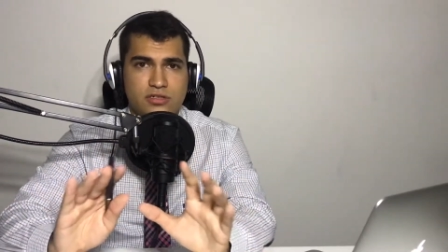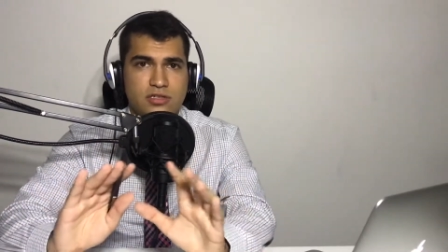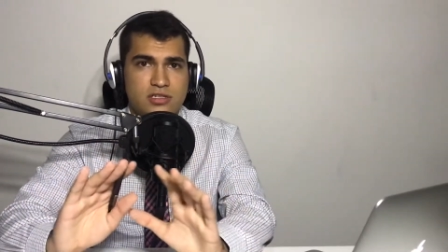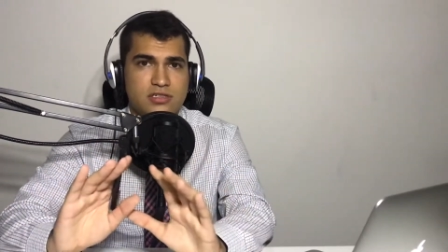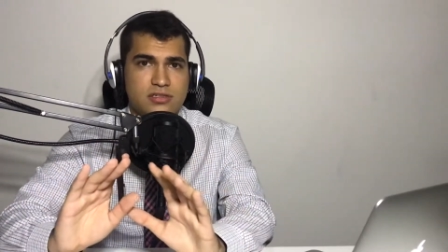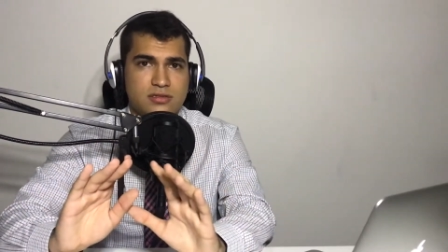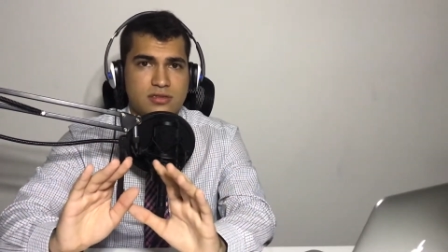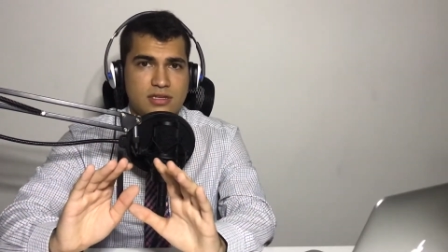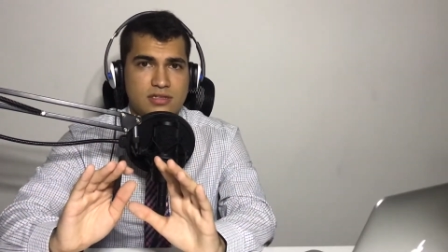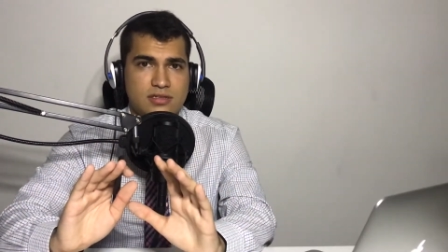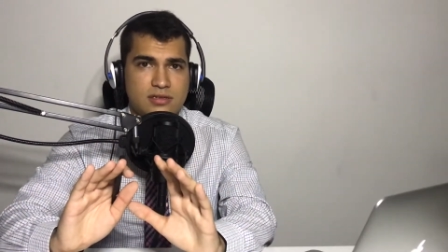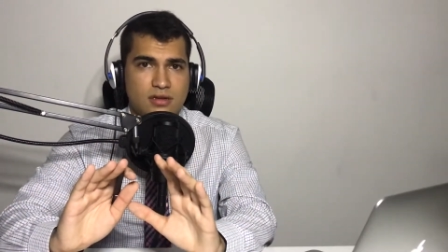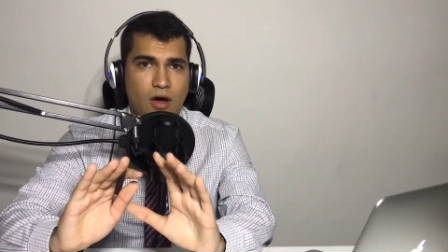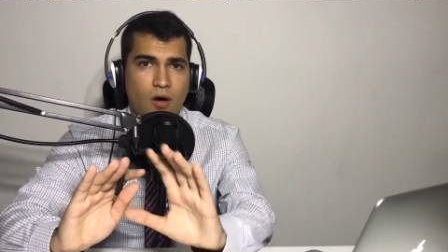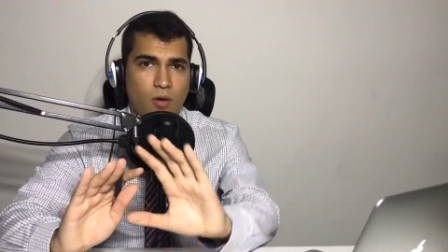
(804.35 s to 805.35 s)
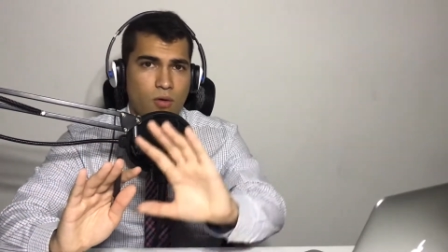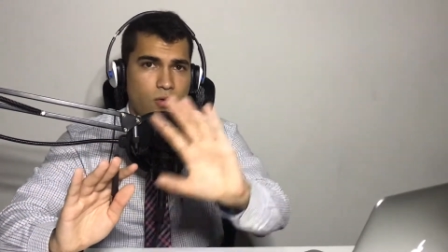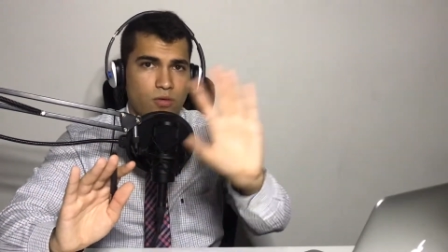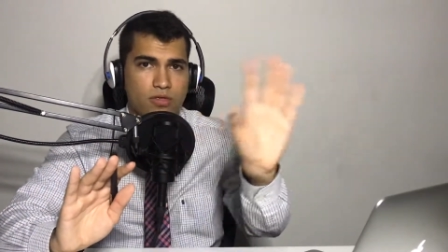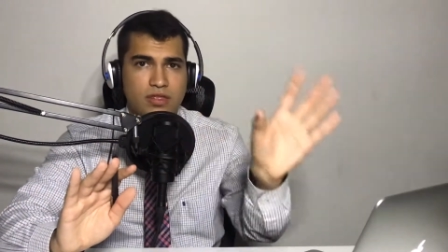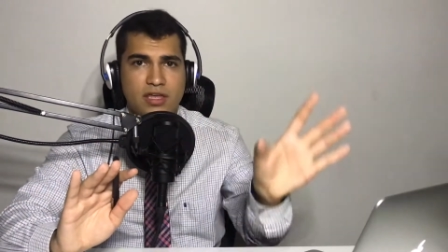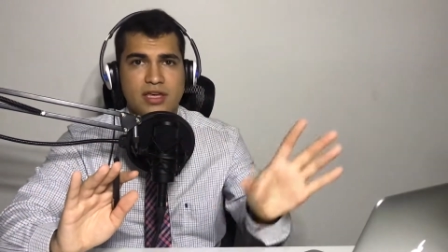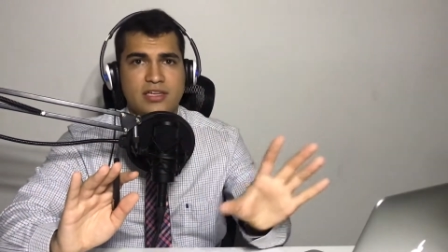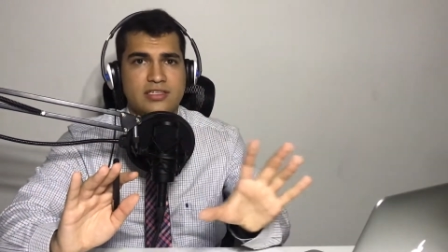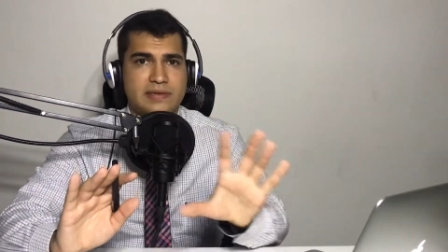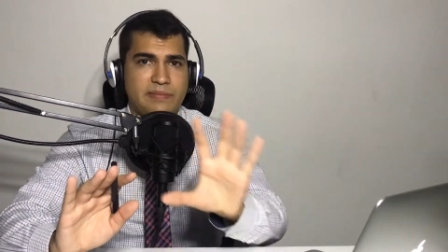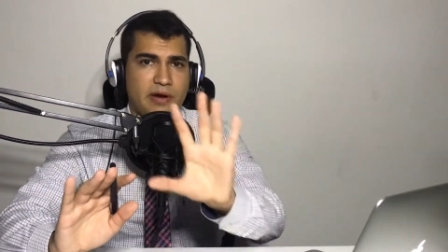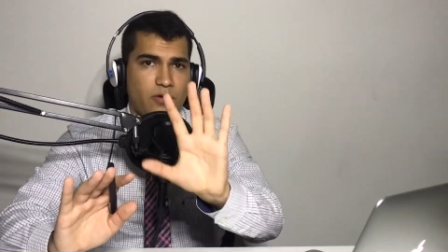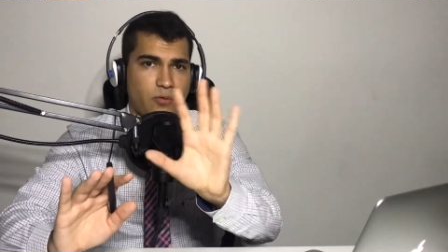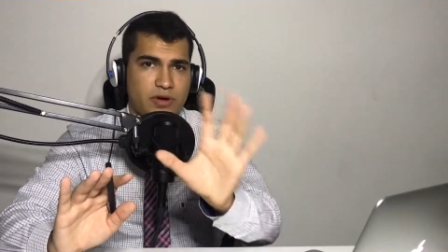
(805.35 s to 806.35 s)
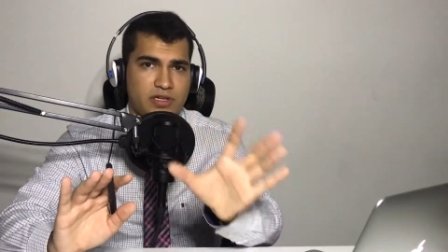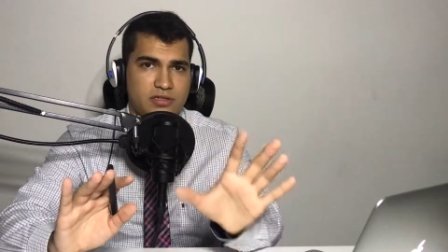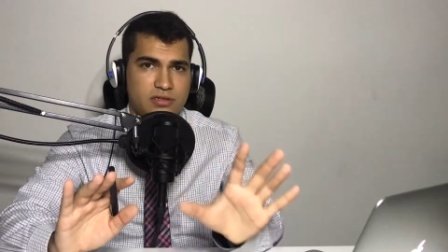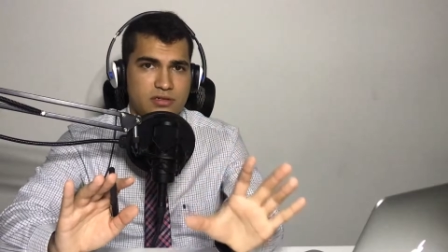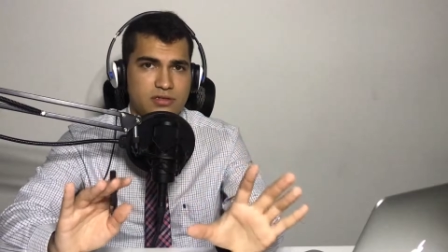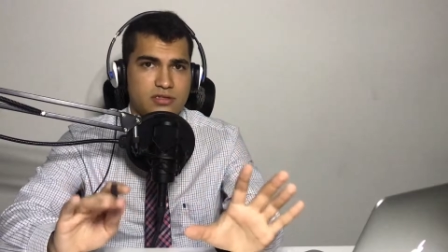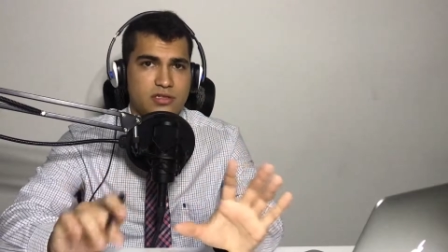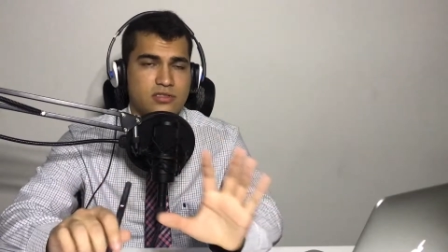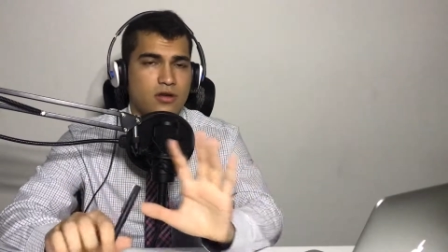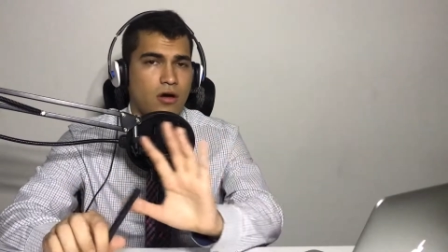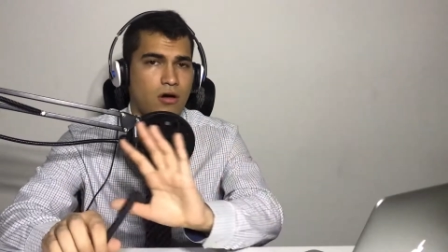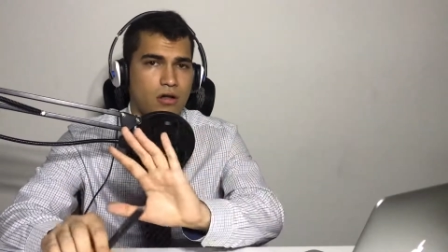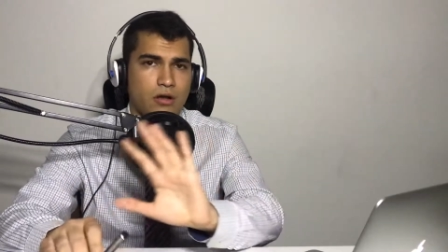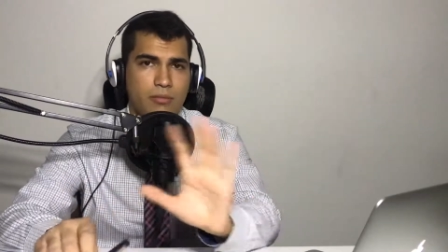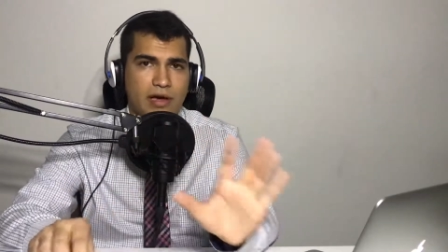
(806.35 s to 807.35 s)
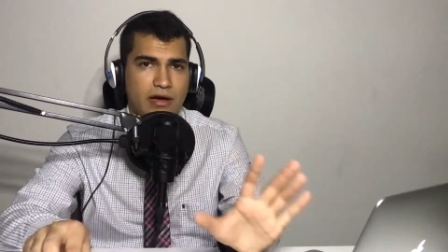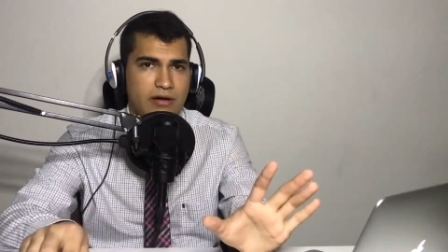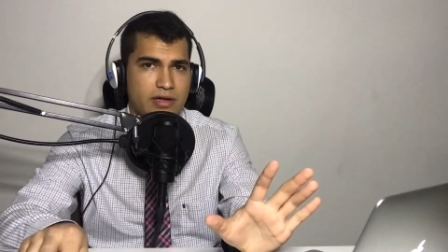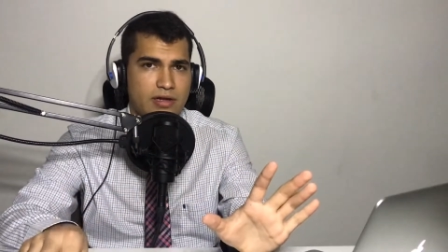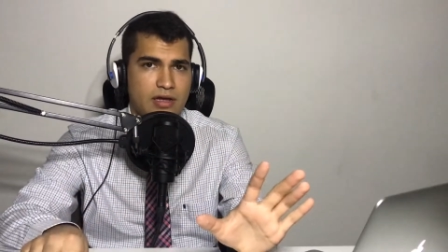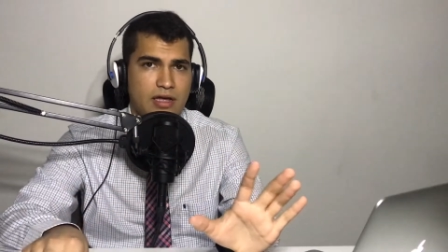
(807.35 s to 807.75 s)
This whole thing is about research. It's all about it.